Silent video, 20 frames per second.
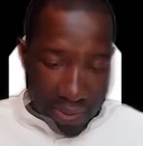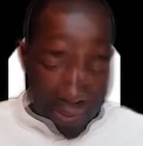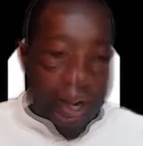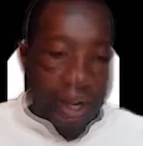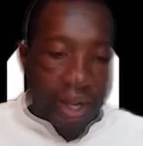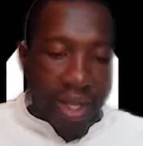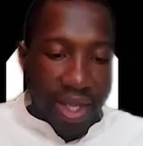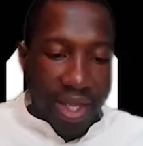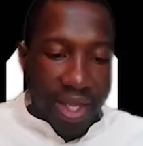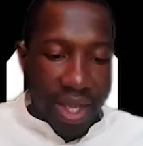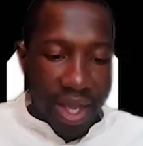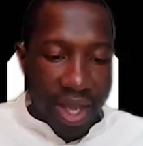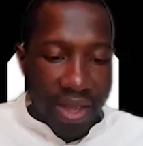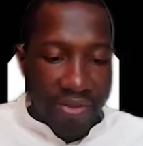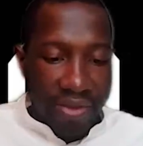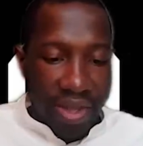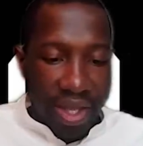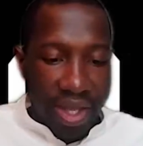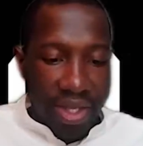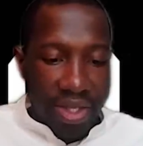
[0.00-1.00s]
and he
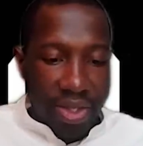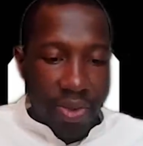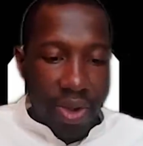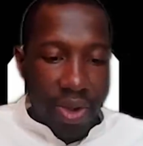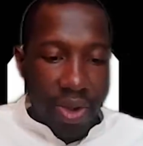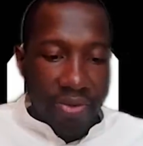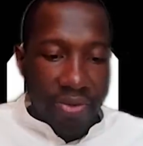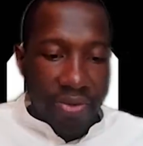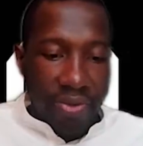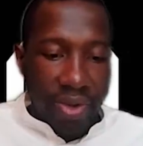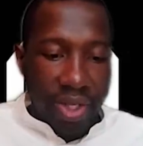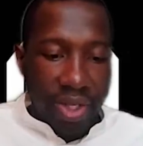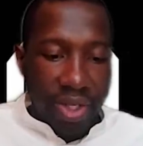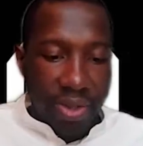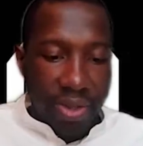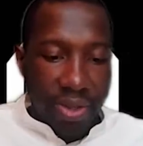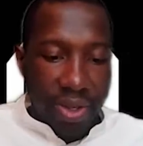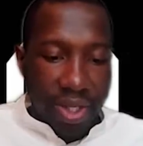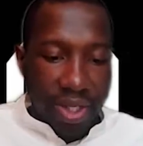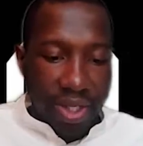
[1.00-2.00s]
gave each one free
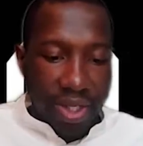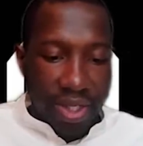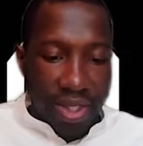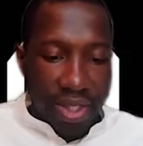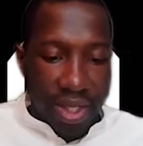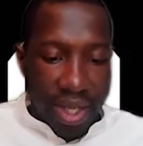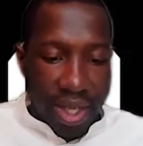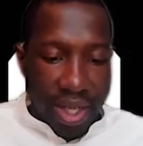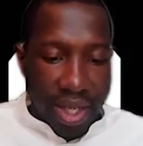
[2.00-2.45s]
choice.